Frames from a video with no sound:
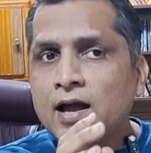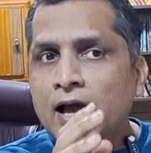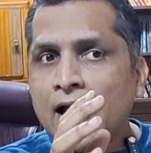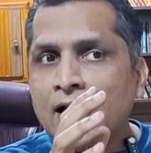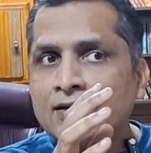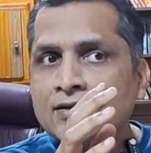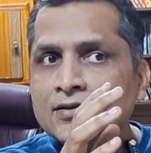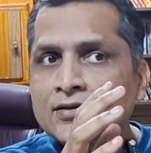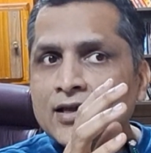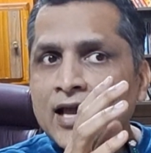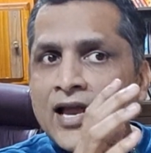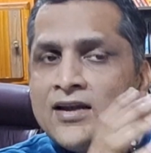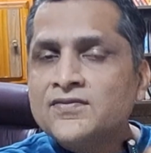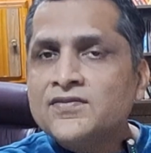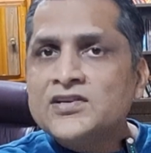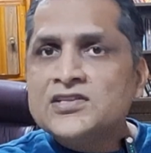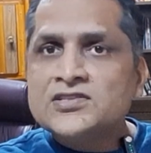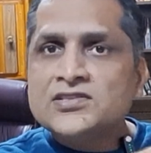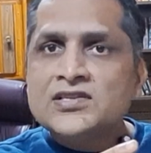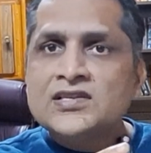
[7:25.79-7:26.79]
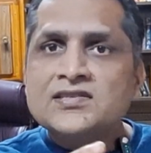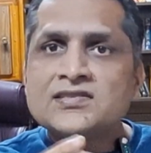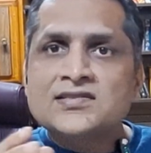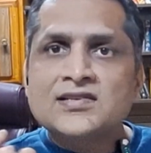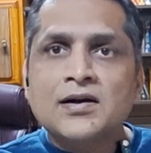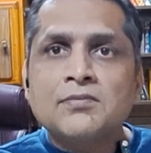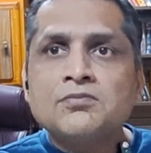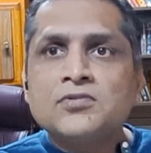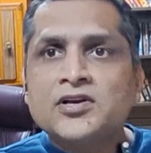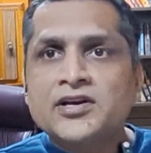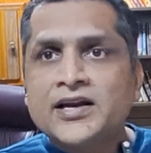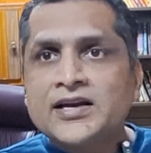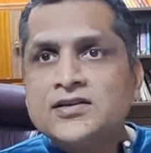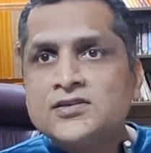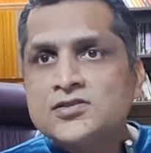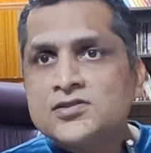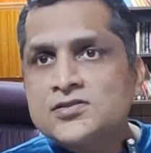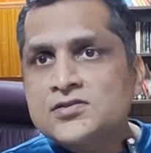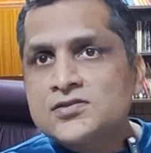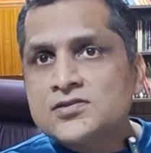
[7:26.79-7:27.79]
And can we see some
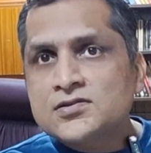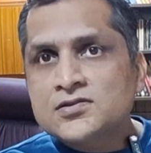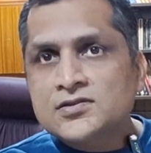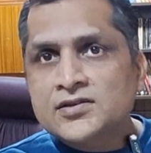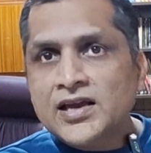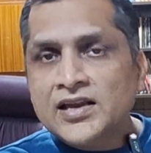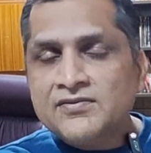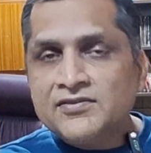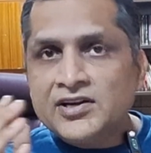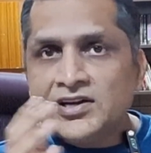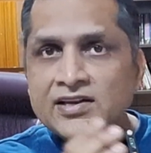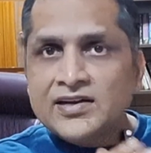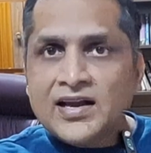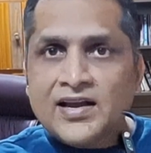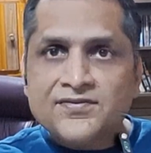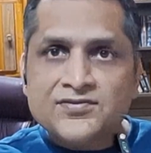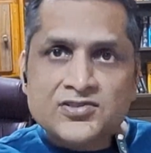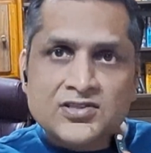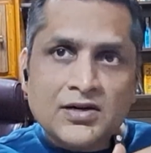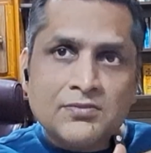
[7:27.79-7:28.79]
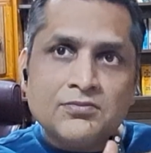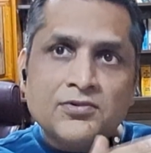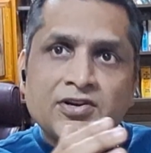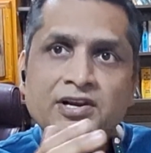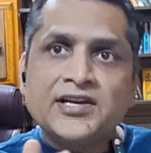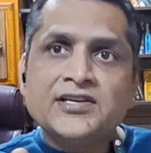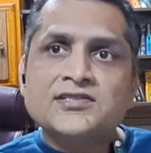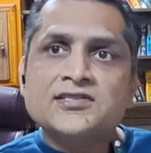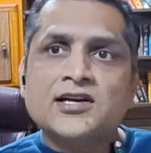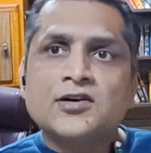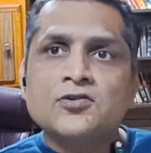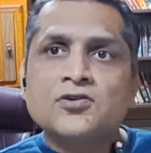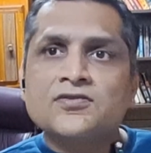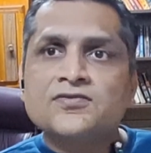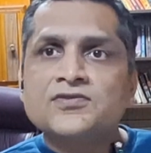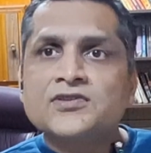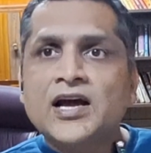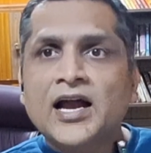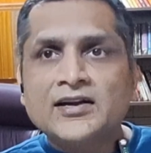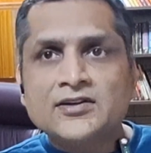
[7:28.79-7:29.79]
trends? Can we derive some trends out
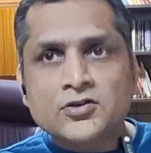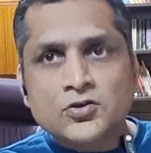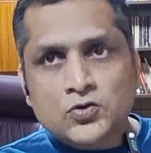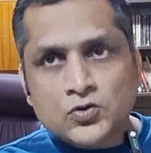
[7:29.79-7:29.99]
of that